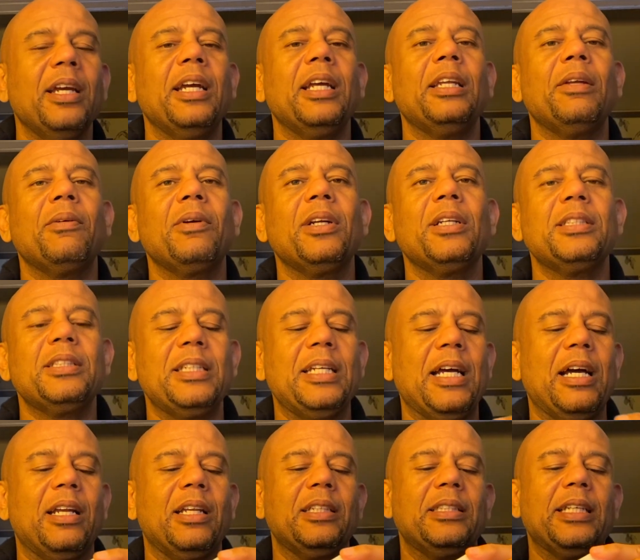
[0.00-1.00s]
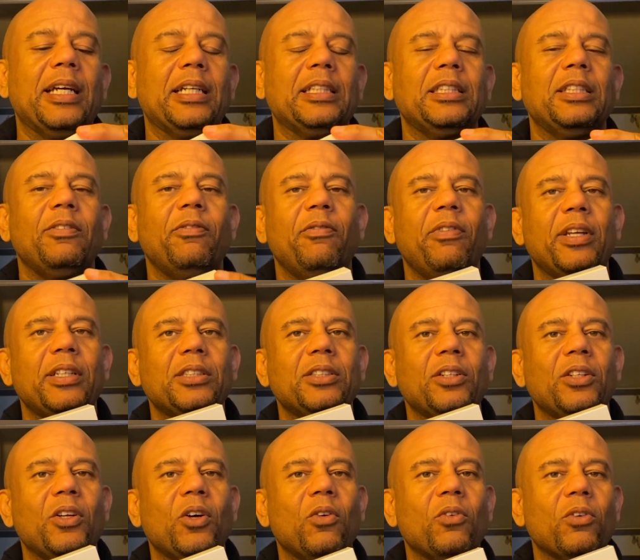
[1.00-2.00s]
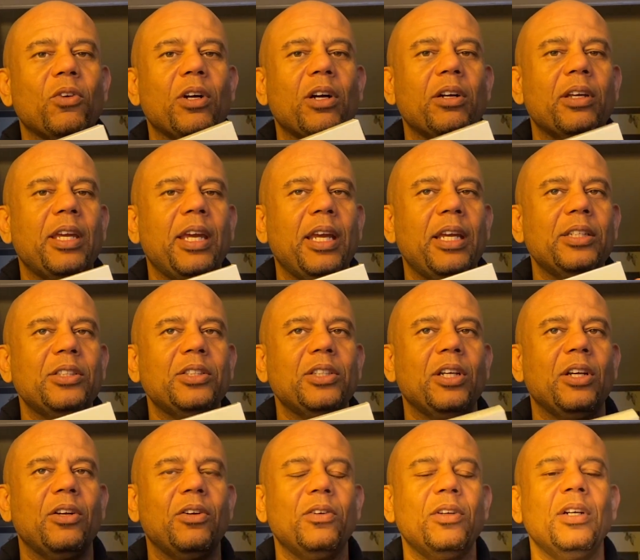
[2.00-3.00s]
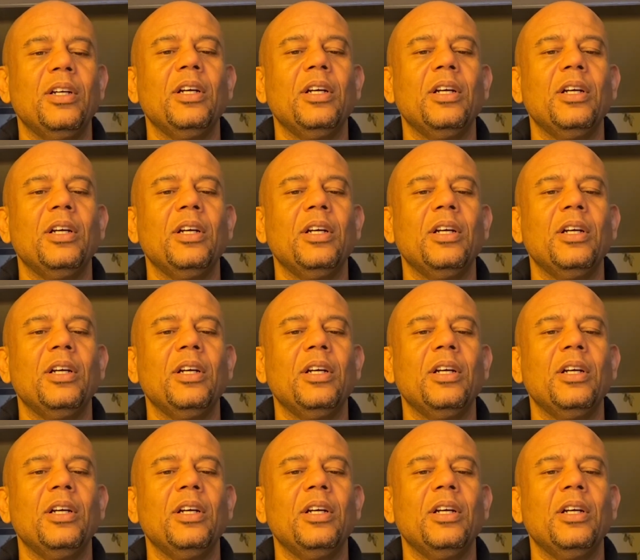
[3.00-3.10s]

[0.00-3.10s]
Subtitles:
and then we're gonna see how this actually fits on the overall case. So